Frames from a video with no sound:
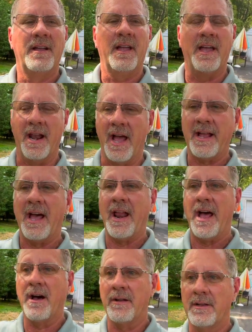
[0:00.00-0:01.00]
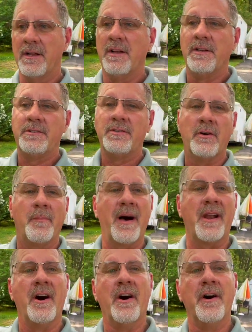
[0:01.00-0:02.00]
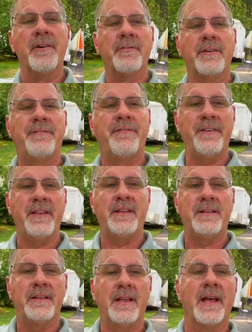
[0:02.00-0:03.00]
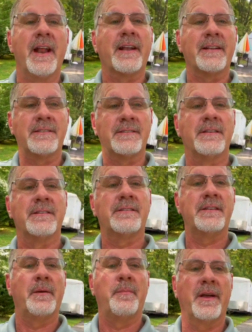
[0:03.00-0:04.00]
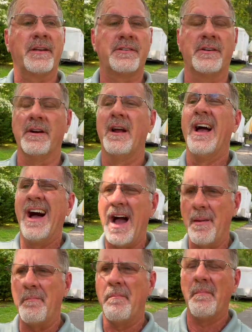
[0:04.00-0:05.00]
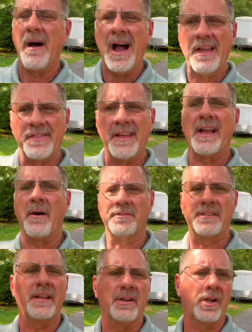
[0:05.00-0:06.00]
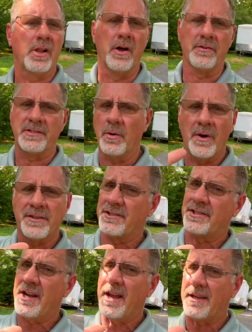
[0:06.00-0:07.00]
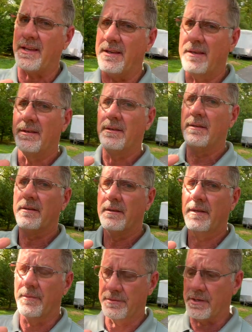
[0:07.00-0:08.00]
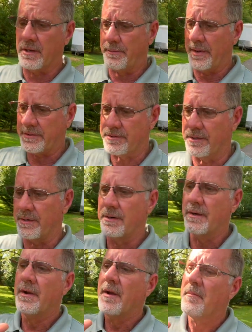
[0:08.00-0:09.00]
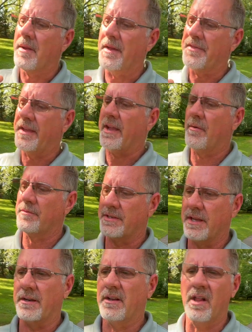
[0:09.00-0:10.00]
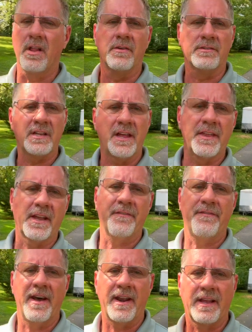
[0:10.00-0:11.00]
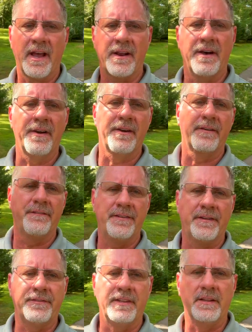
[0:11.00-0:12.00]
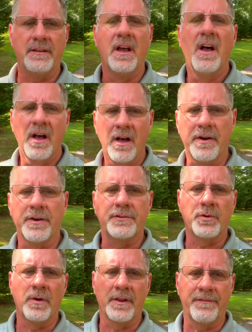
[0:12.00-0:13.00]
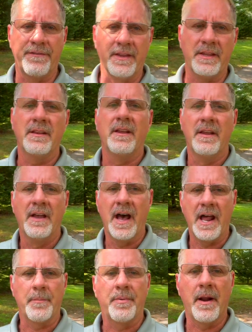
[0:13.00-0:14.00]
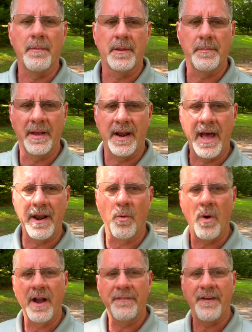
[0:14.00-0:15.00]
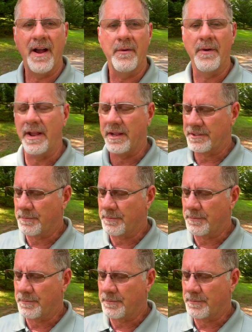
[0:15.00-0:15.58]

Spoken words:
And I got out to about 100 feet and I could still see a picture. I think I was getting close. It wasn't shaky. It was a good picture, but I think I was getting close. I think if I'd have got 115, 120 feet, I'd have probably been out of Wi-Fi range.